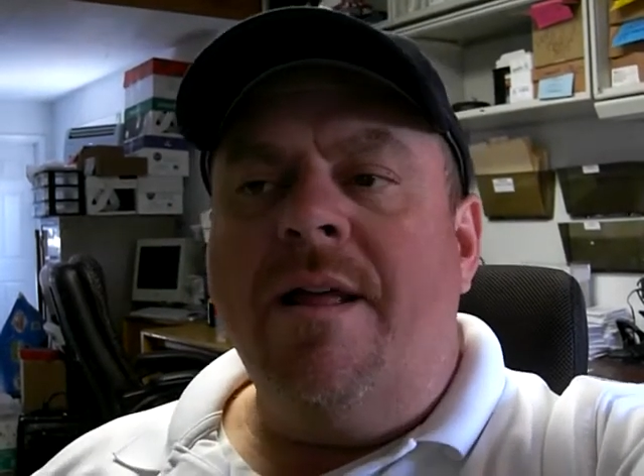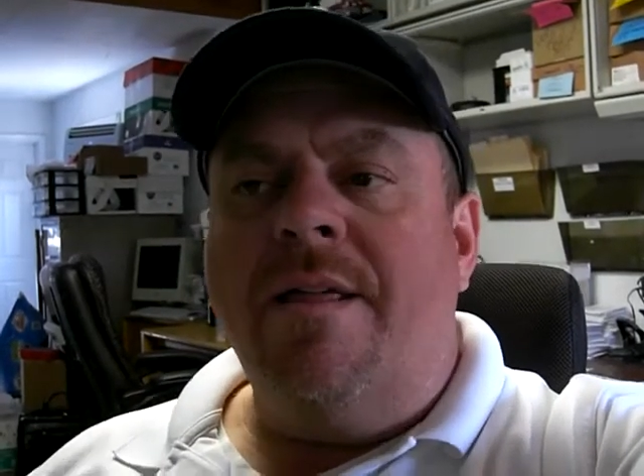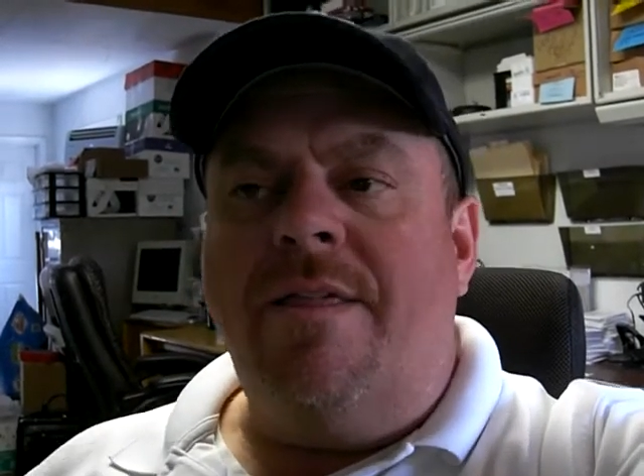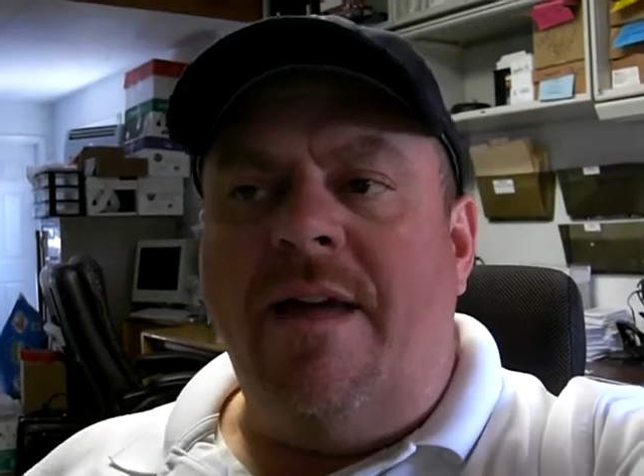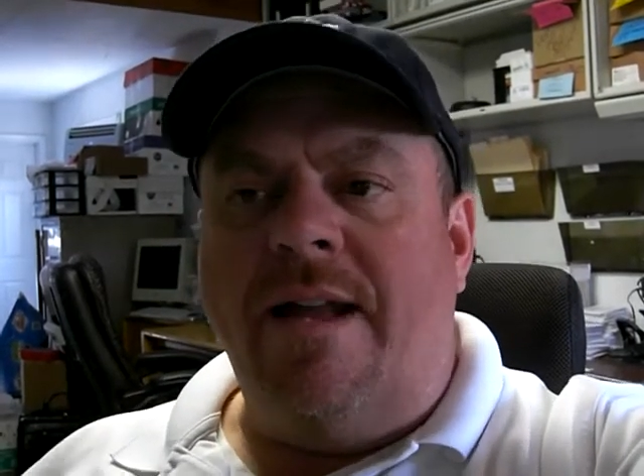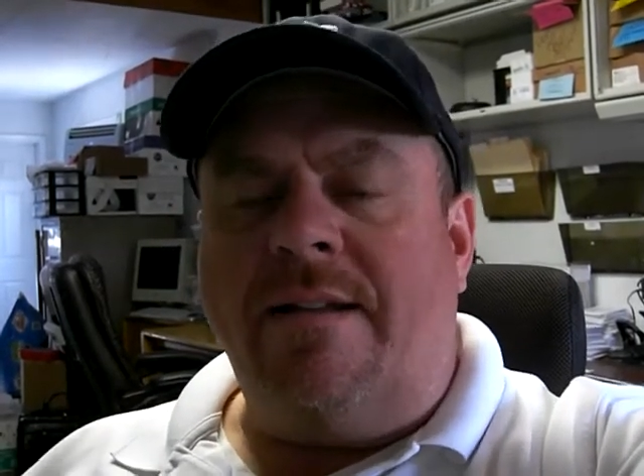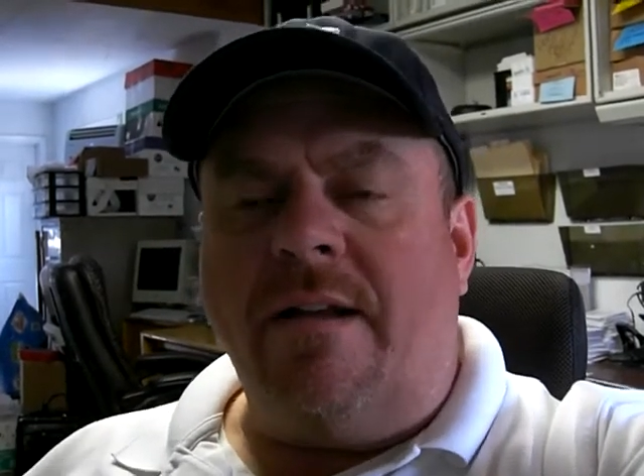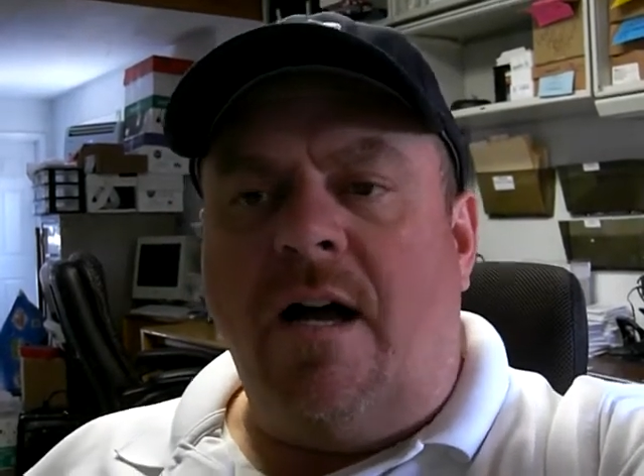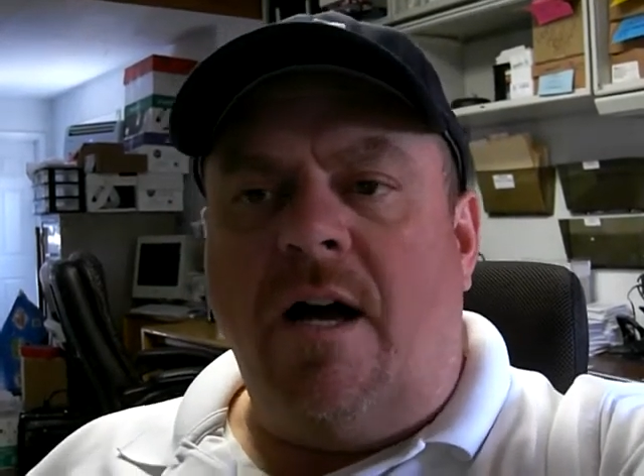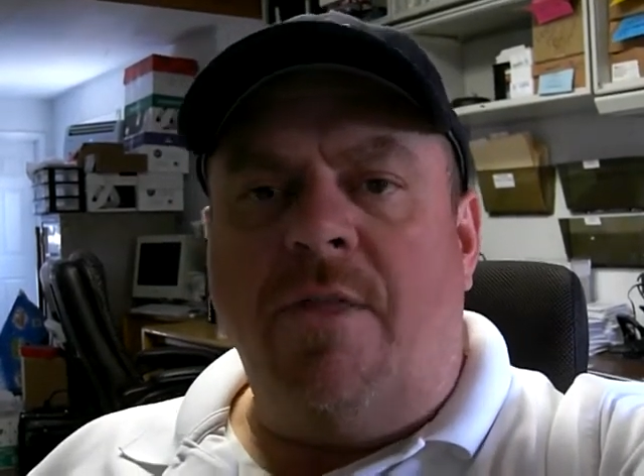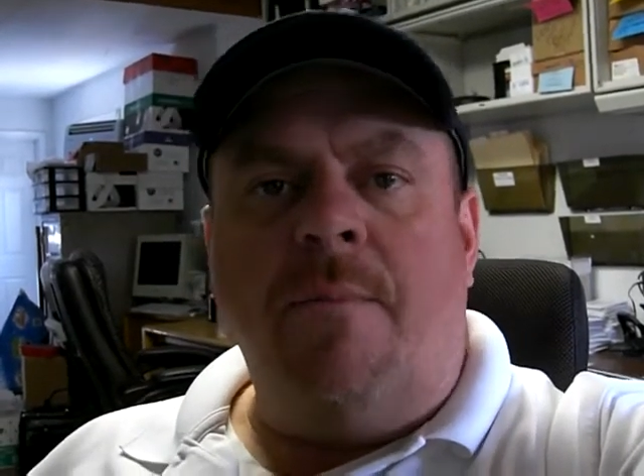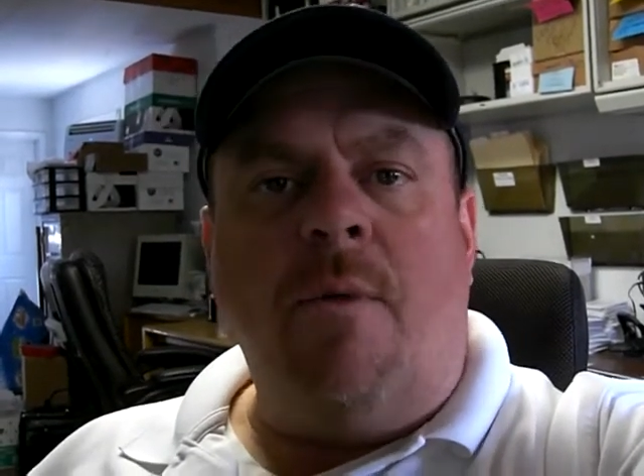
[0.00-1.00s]
that
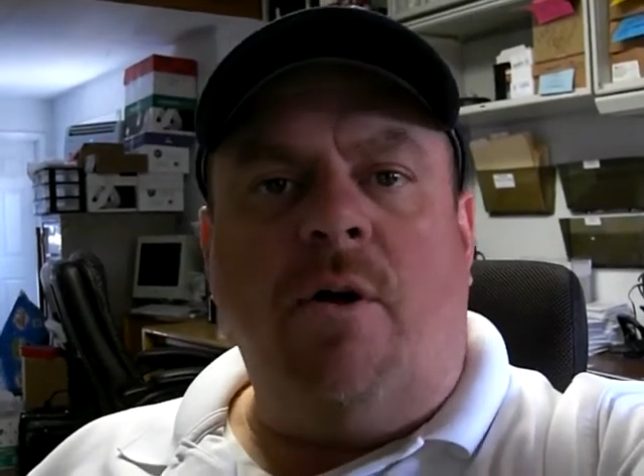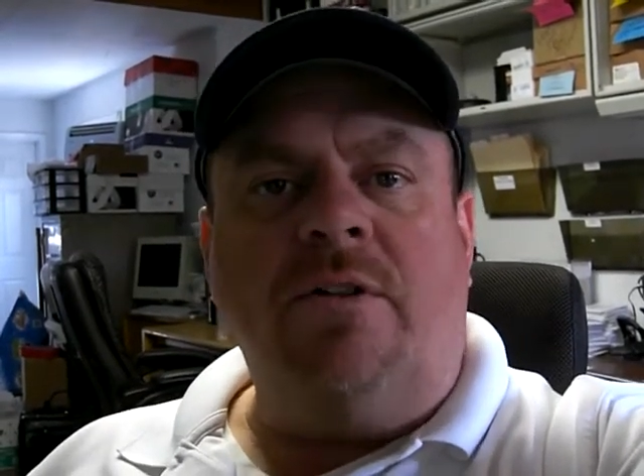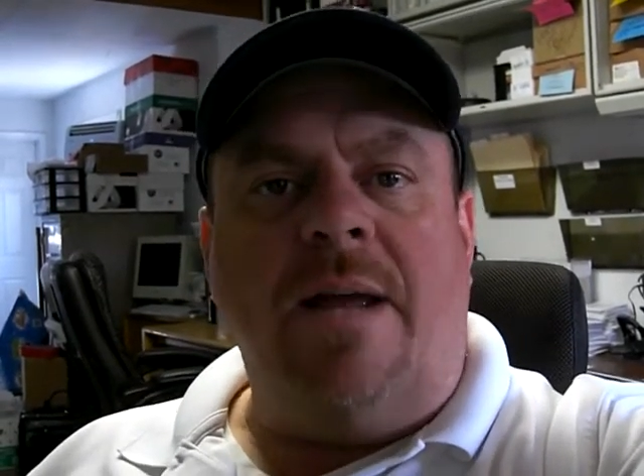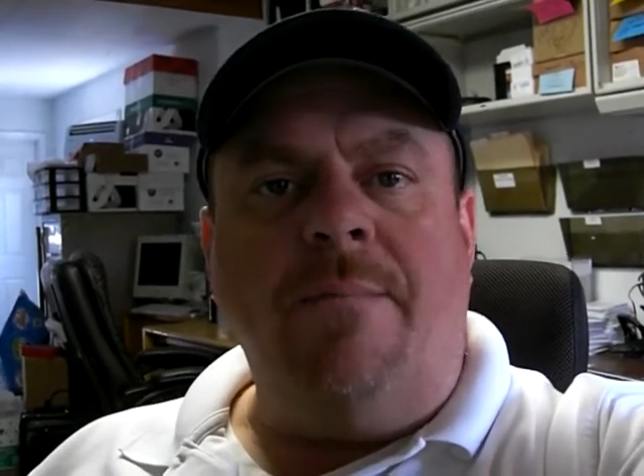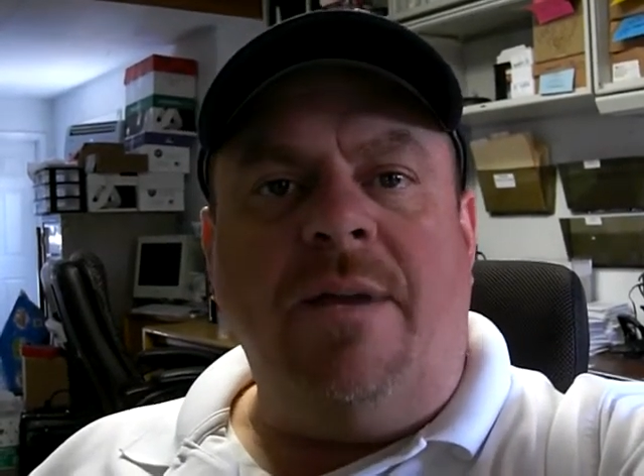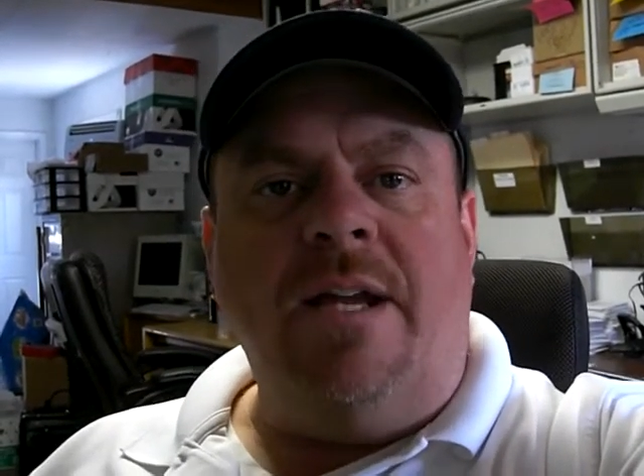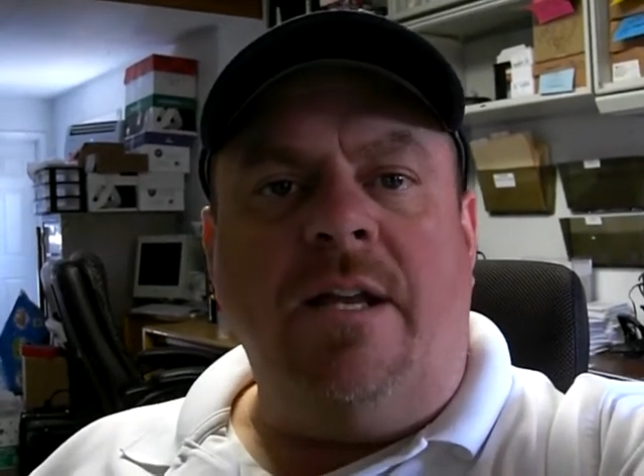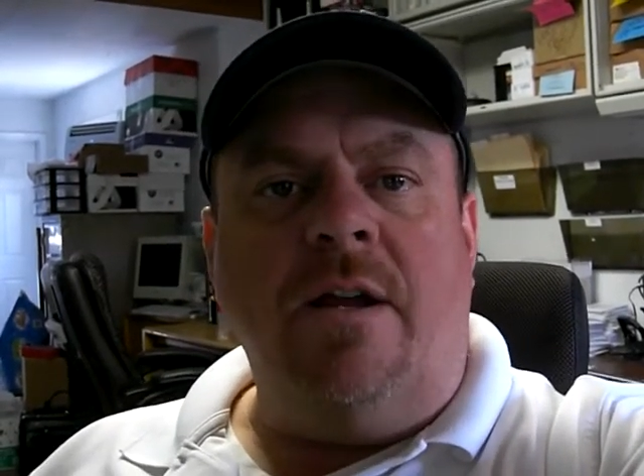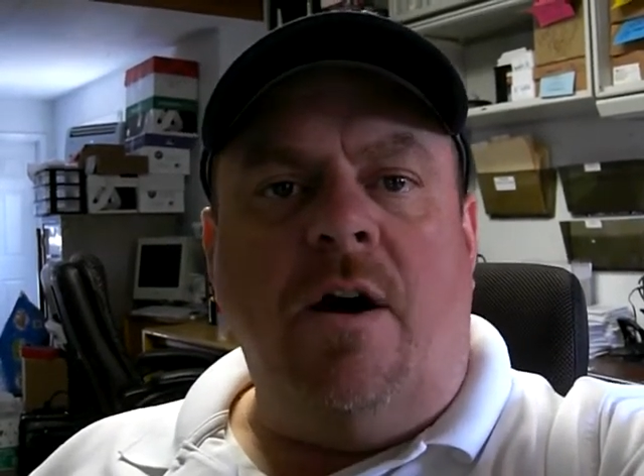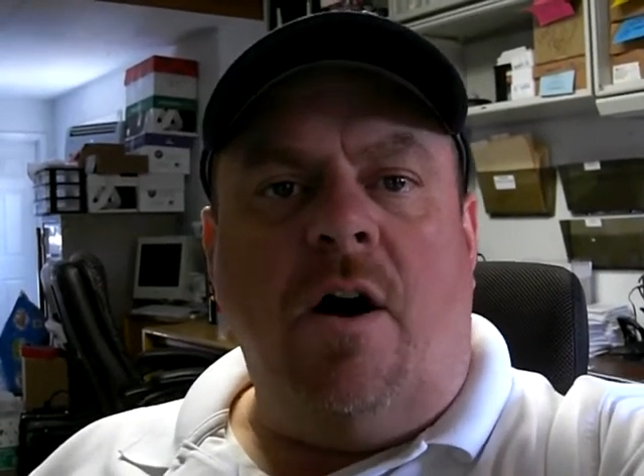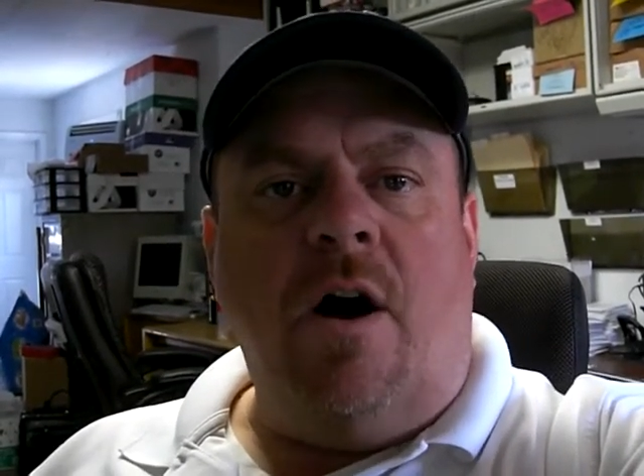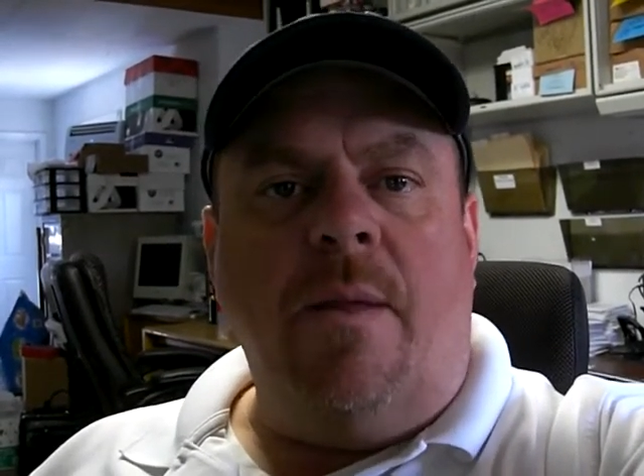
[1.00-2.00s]
uh, the
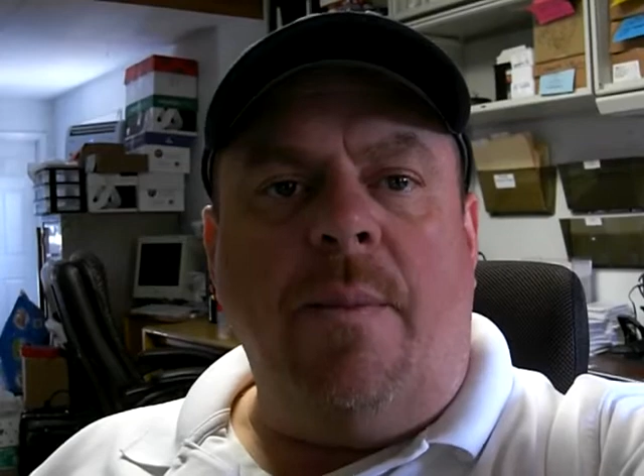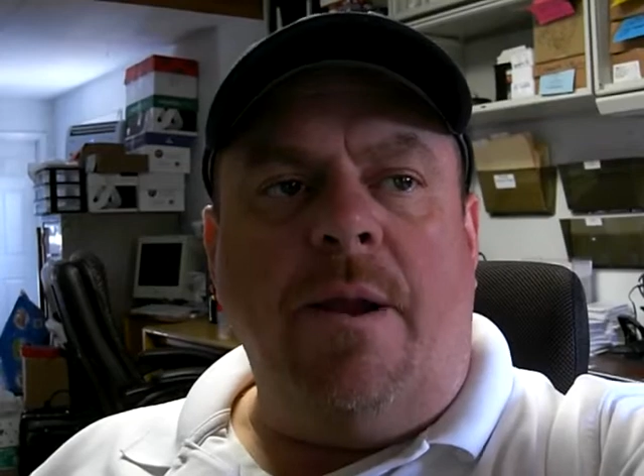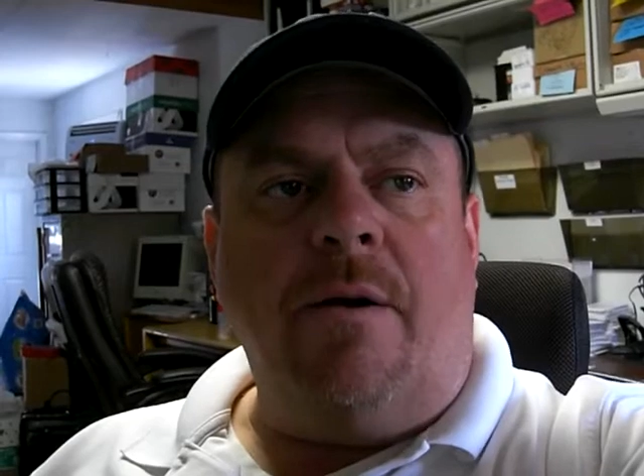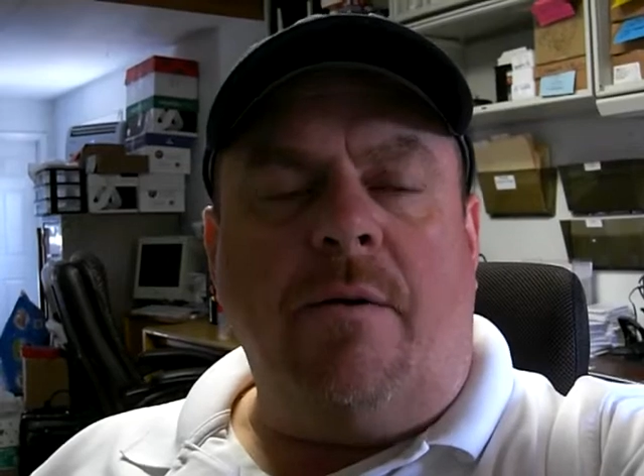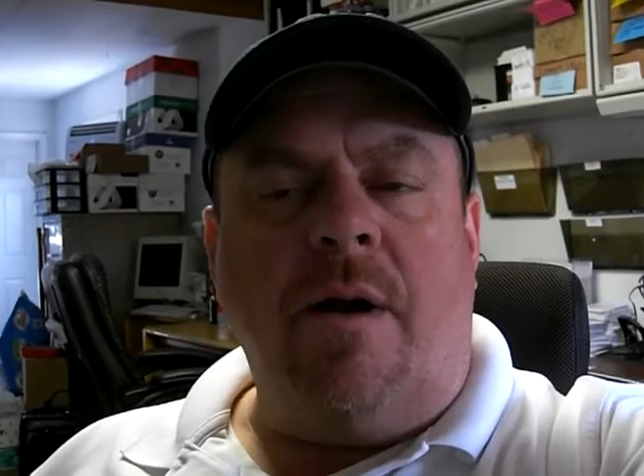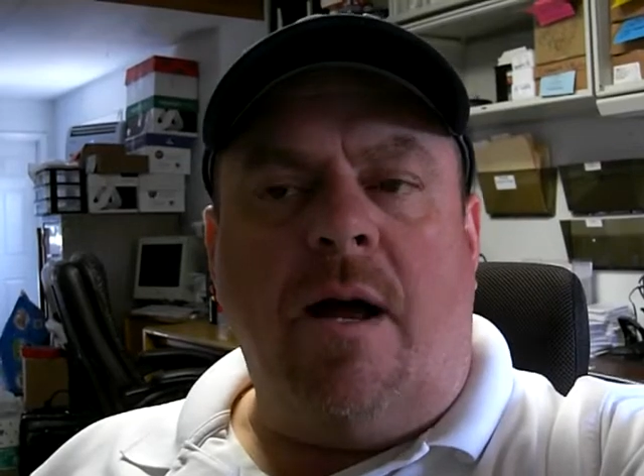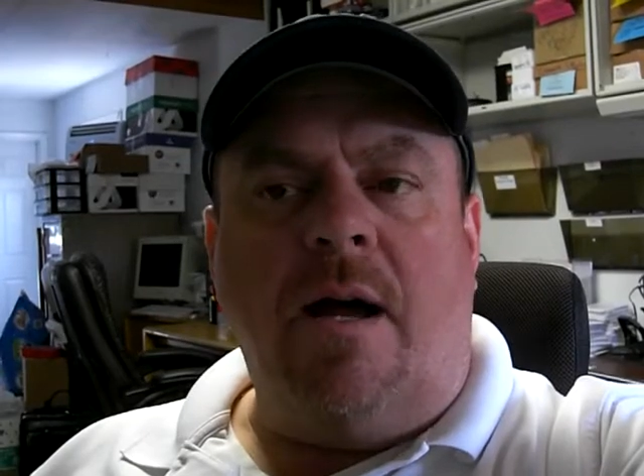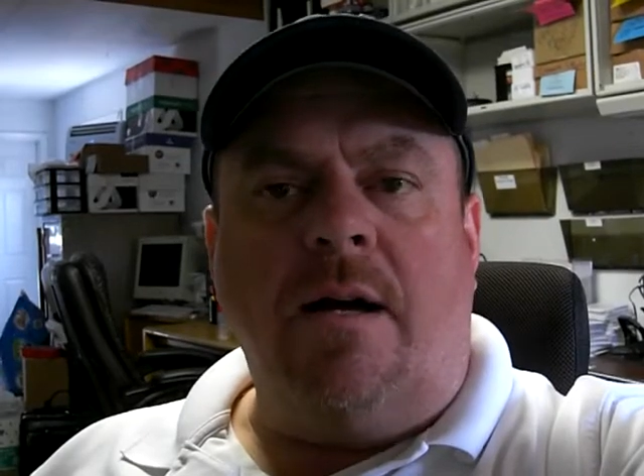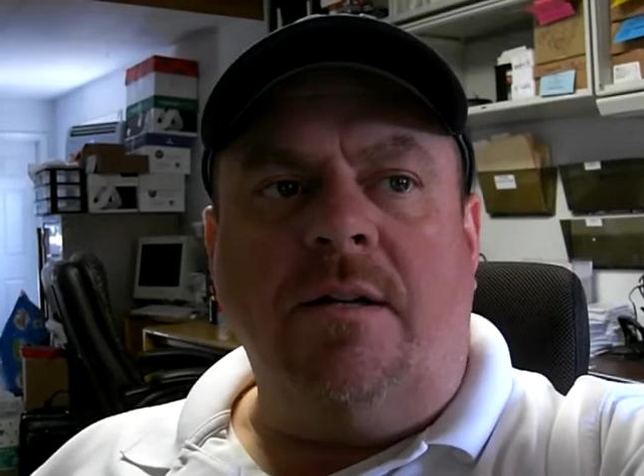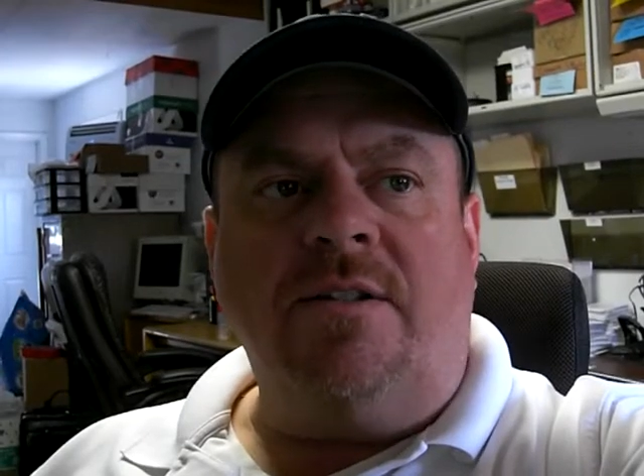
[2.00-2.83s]
multimedia on their uh,